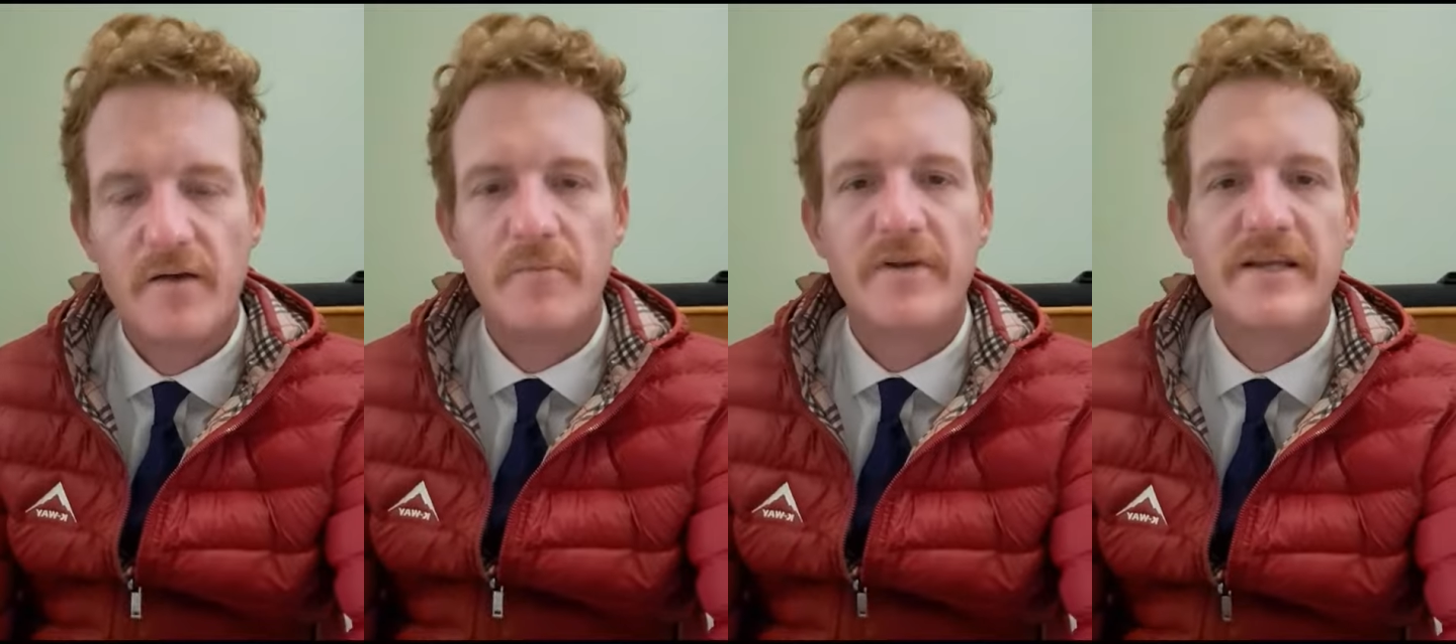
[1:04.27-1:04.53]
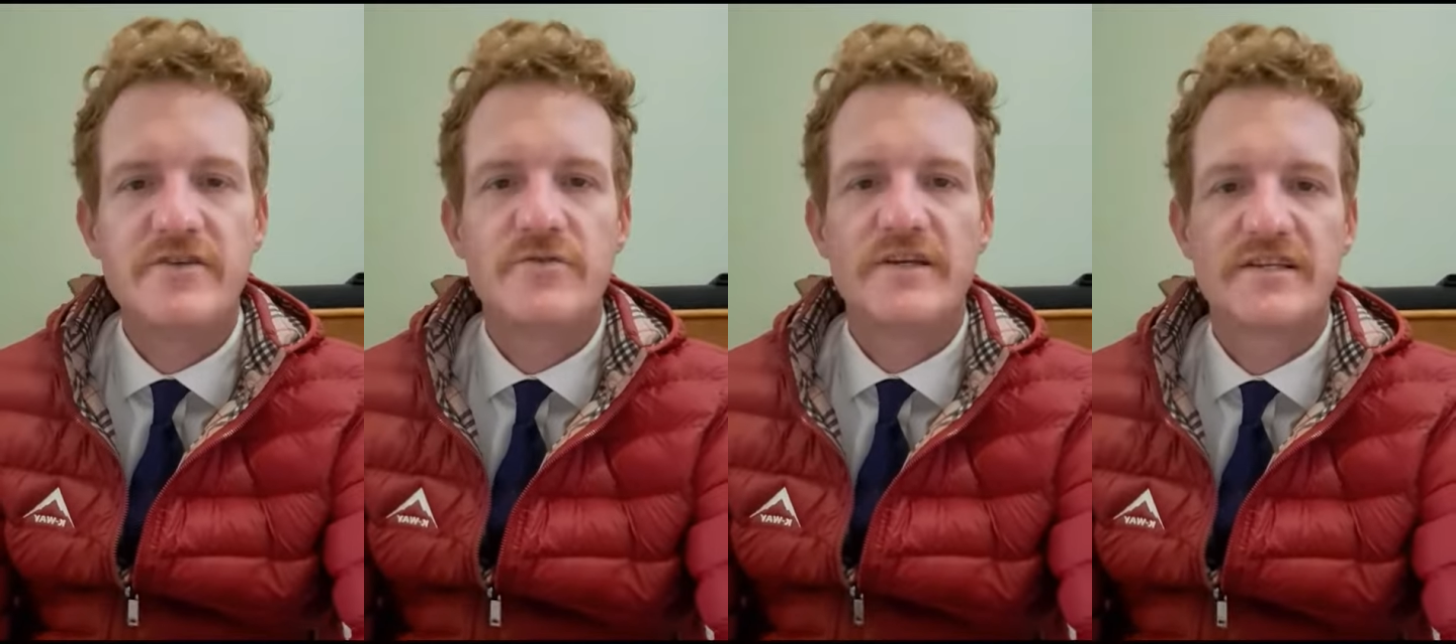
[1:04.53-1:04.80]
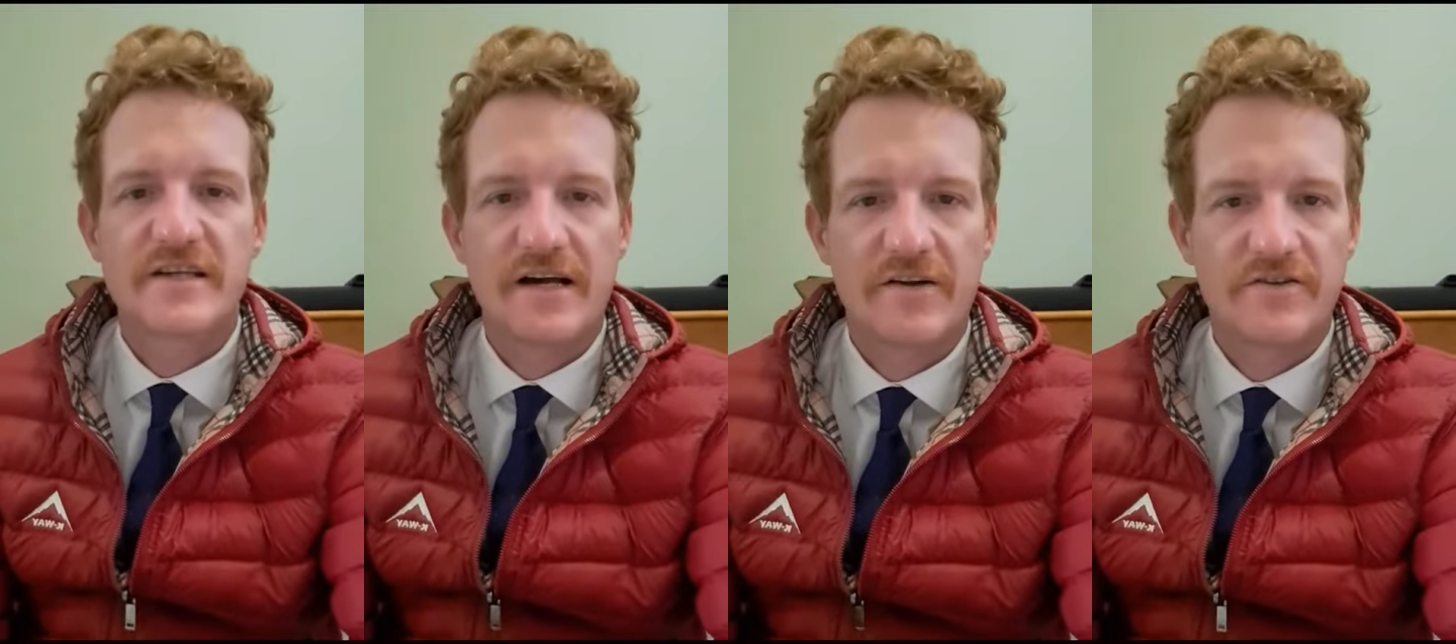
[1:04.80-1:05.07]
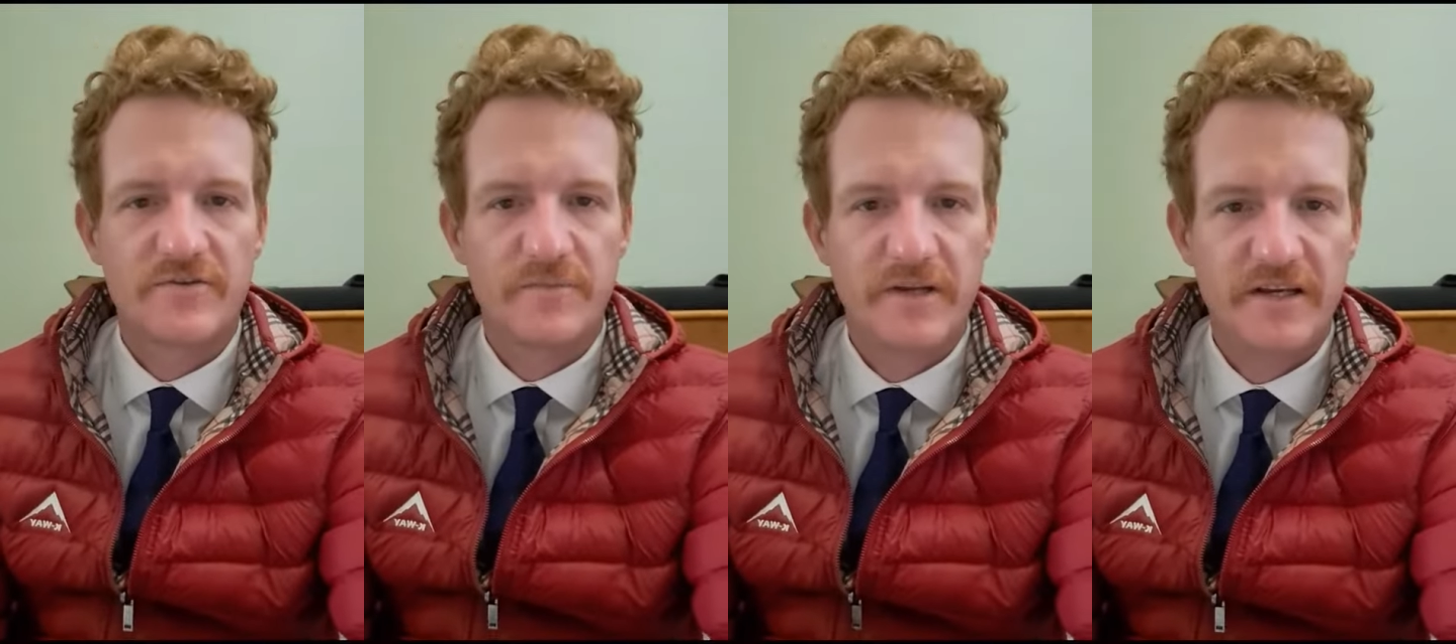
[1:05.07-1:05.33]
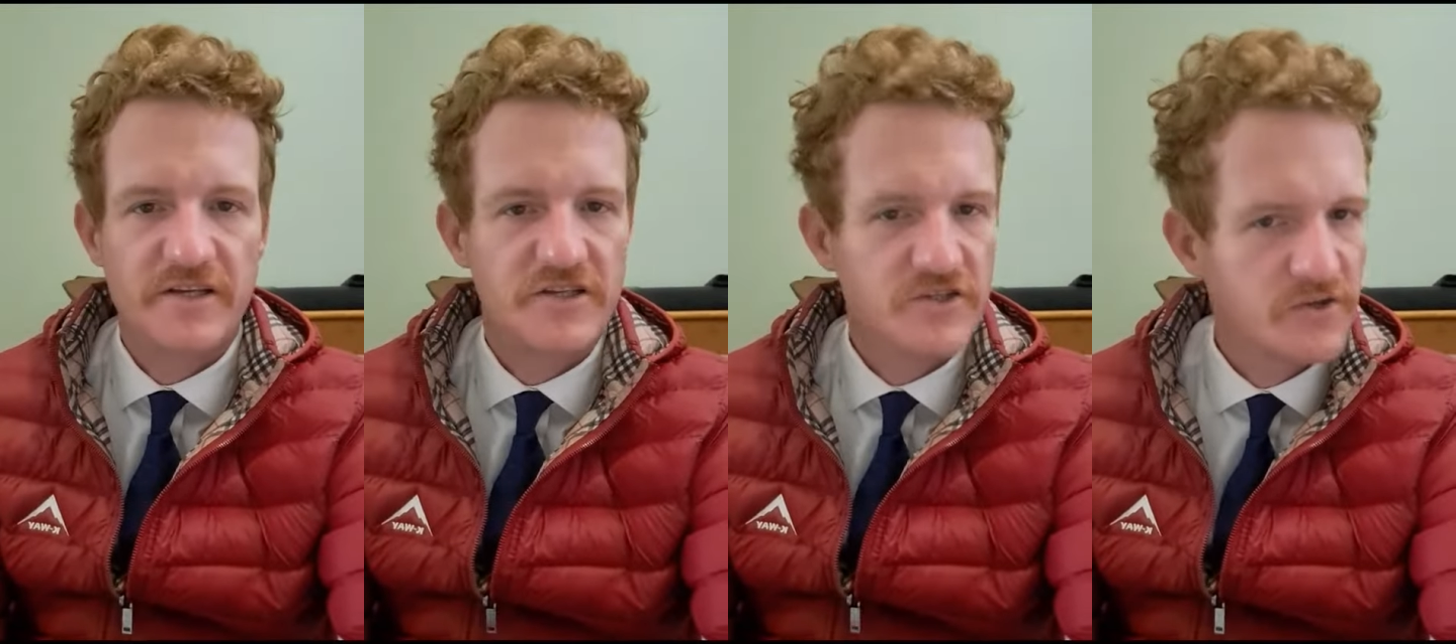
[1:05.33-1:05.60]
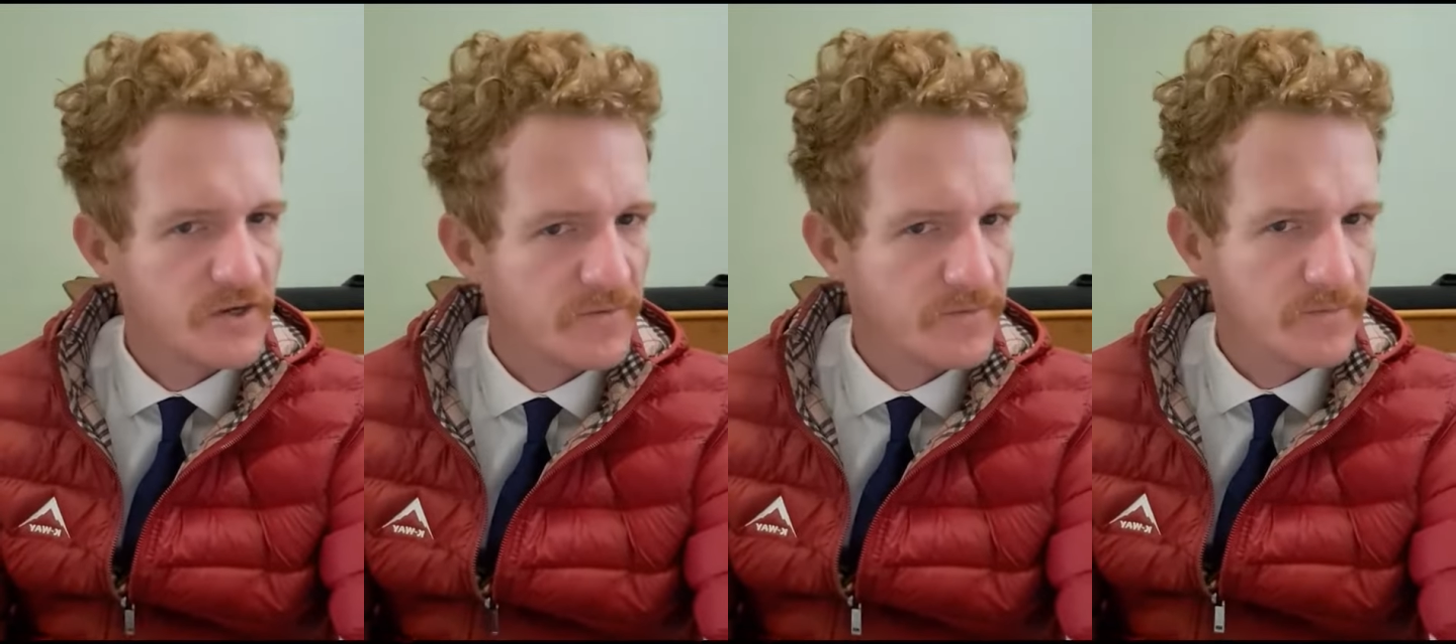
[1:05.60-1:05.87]
please reach out to me,
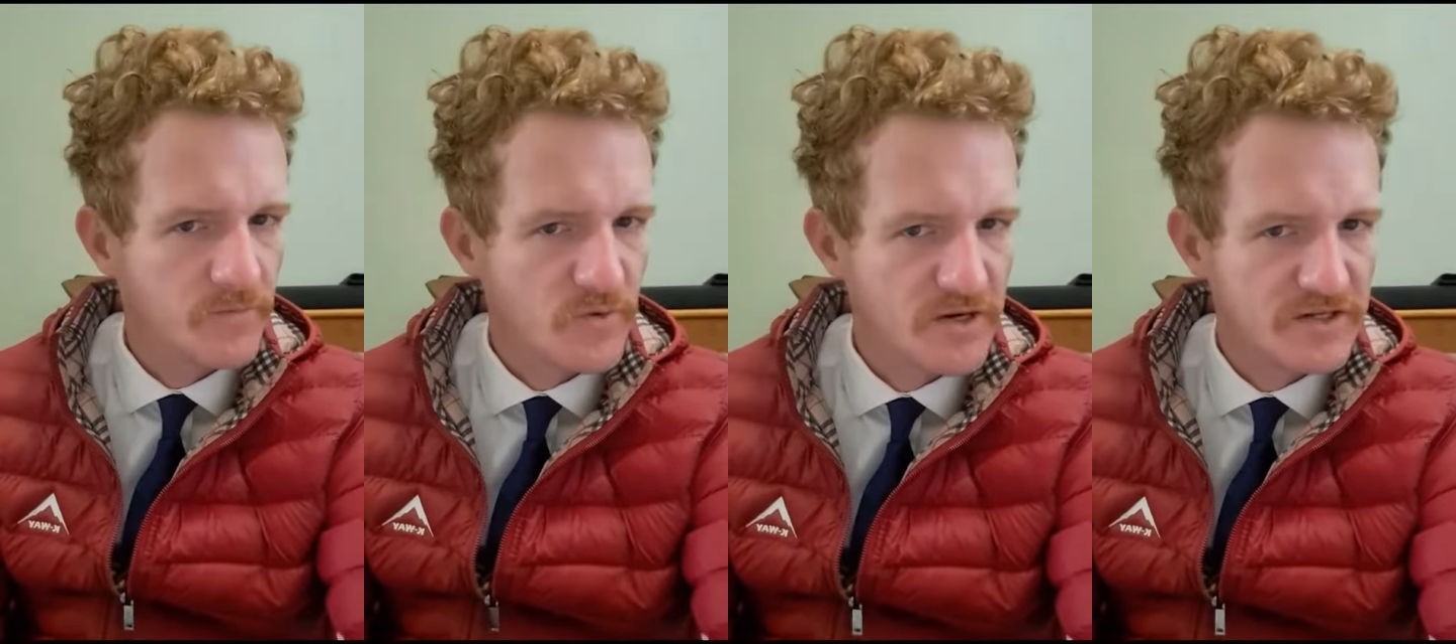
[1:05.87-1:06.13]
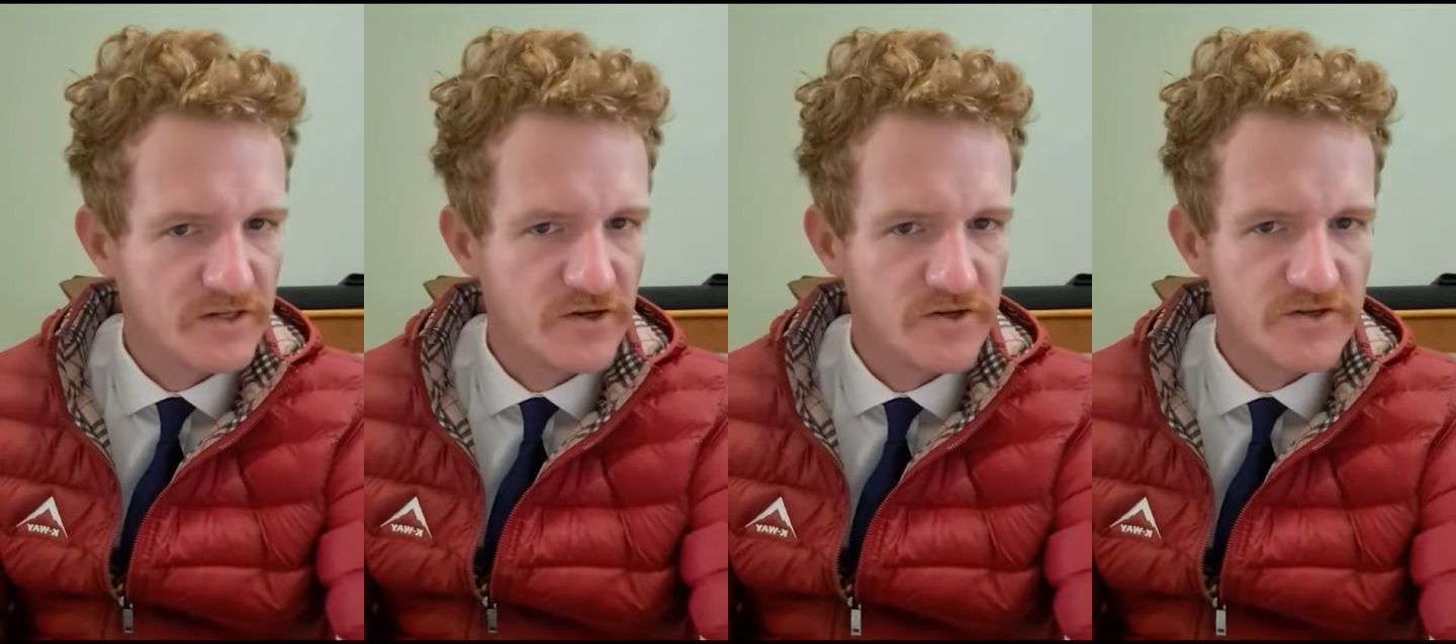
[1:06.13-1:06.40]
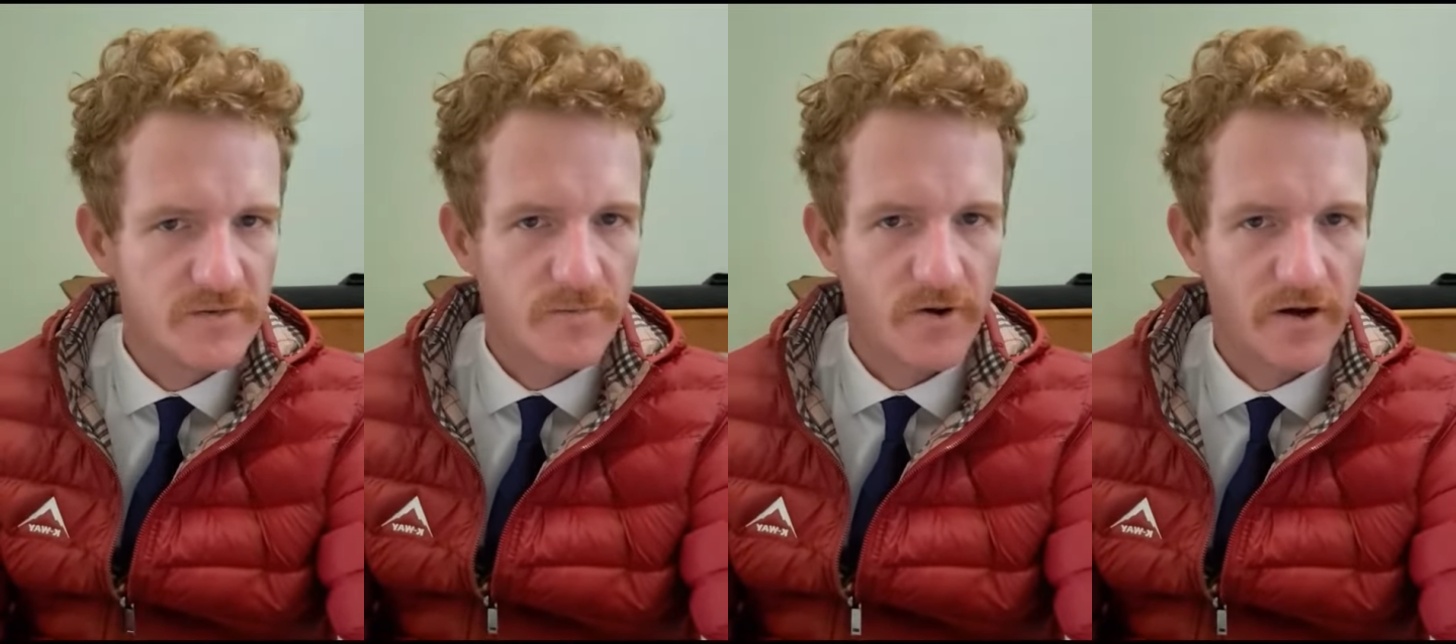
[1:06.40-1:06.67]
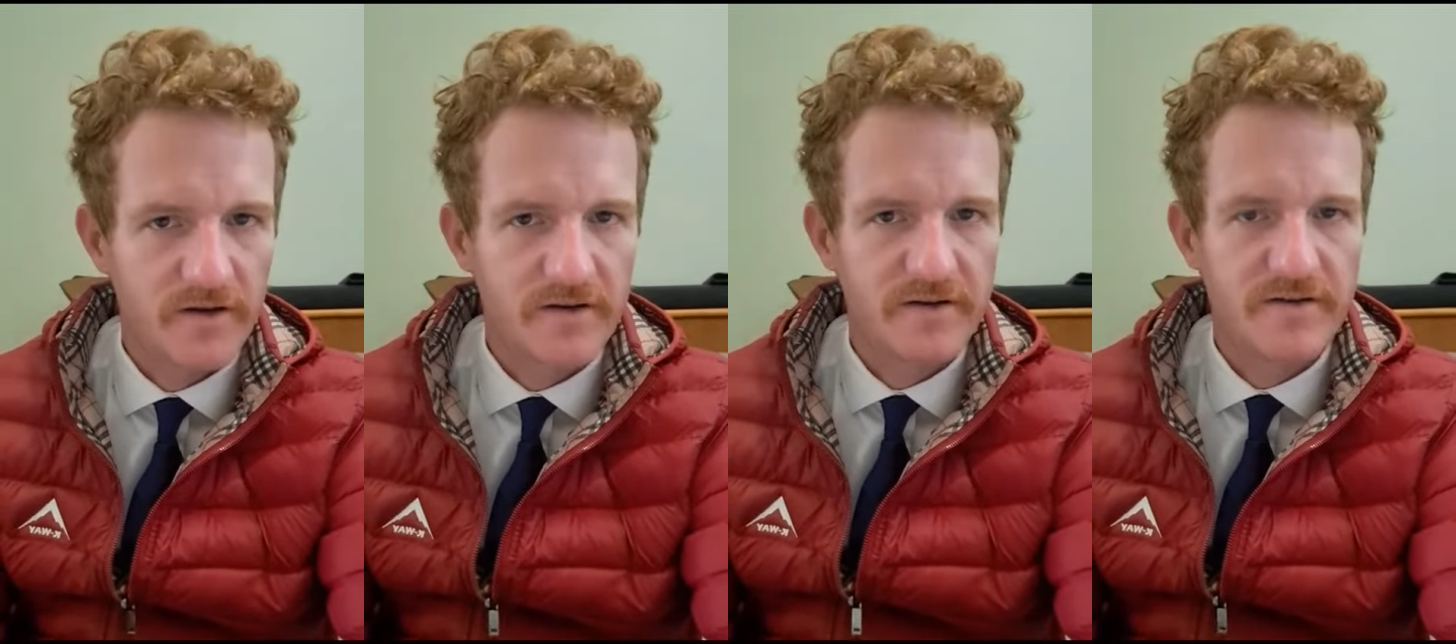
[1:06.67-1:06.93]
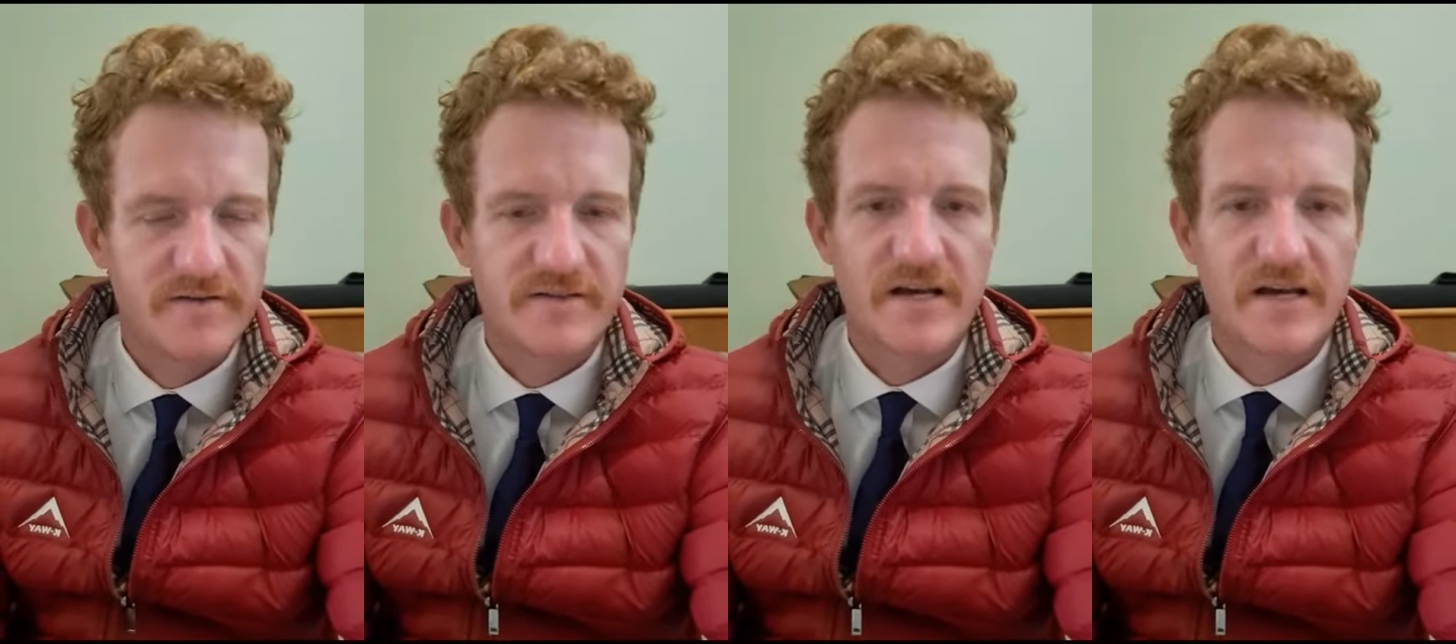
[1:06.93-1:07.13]
Stuart from Quest Solution Partners,